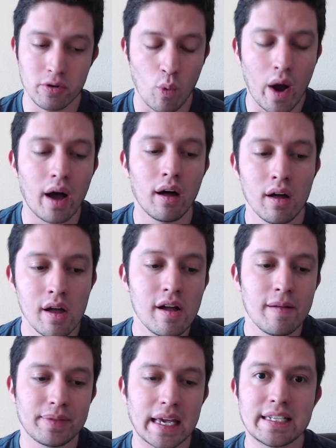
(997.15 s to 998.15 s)
Well,
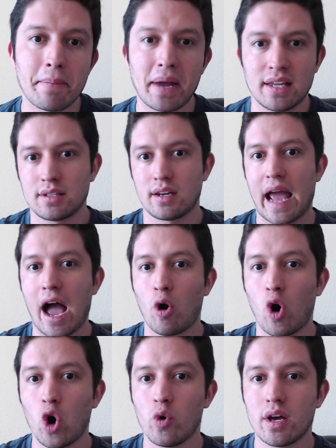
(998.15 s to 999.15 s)
it depends on how
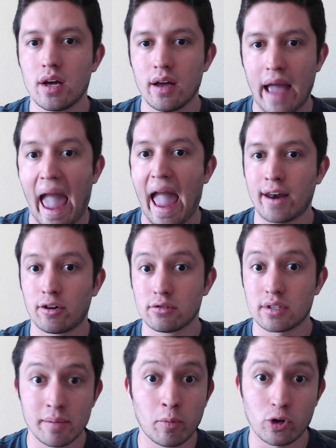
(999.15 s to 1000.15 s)
Oda
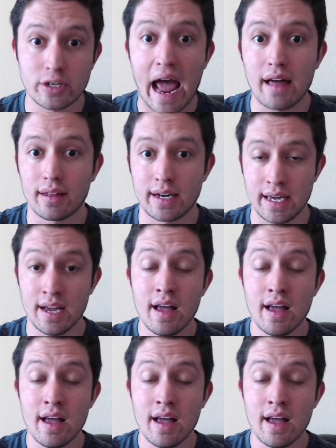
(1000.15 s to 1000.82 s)
handles immortality.